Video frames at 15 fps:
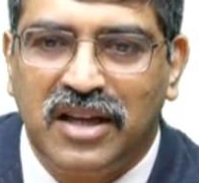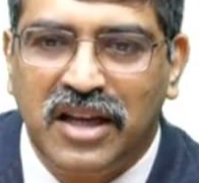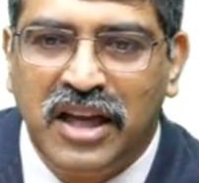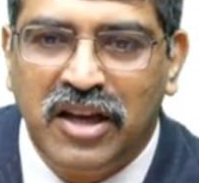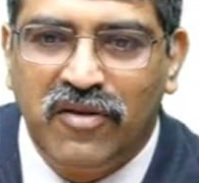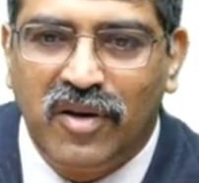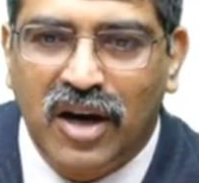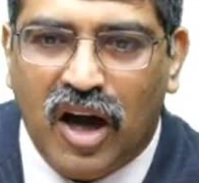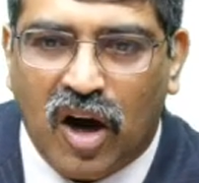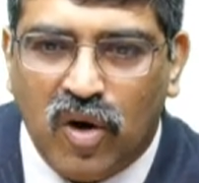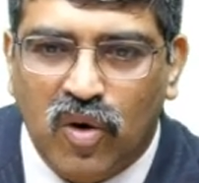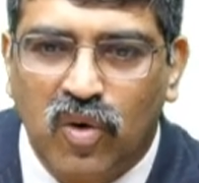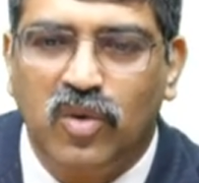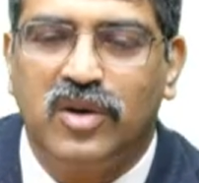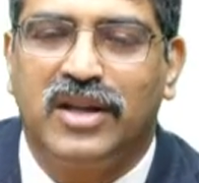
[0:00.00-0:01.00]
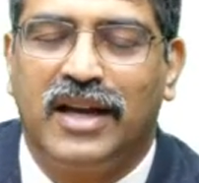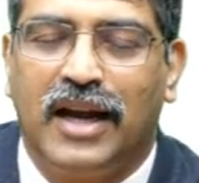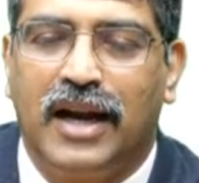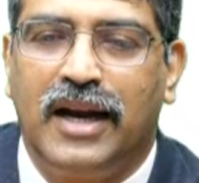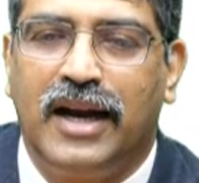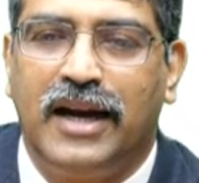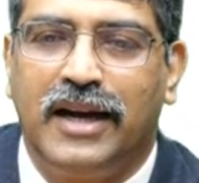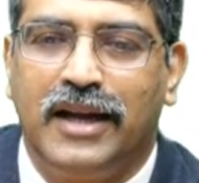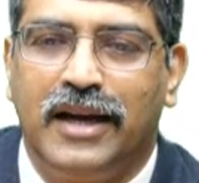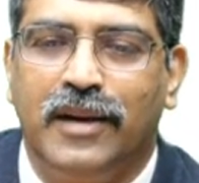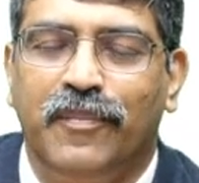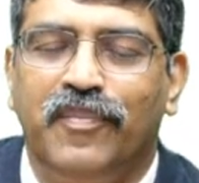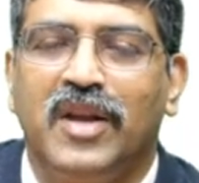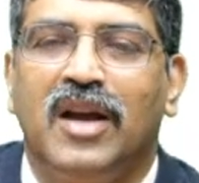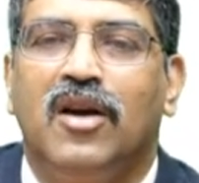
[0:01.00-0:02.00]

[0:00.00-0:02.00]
he will occlude the LAD